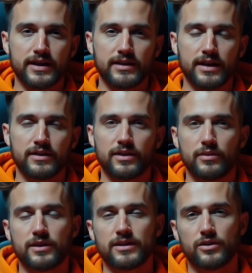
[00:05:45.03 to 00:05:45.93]
Write
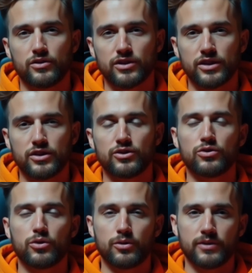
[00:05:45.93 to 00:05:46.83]
eye-catching
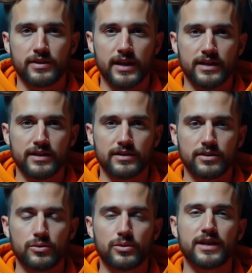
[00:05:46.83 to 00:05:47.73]
titles, join
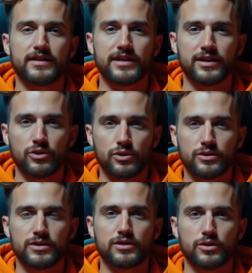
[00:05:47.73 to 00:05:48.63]
popular publications on
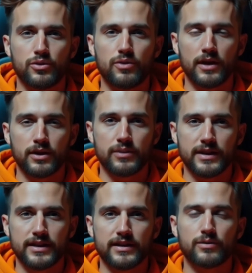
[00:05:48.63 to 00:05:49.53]
Medium.
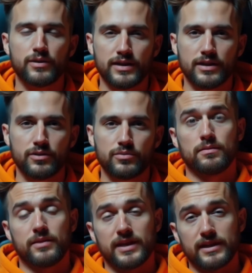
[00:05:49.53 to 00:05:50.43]
Quality over
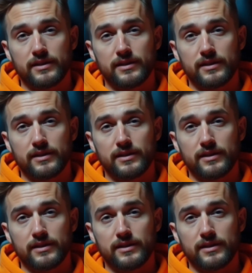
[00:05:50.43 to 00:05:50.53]
quantity.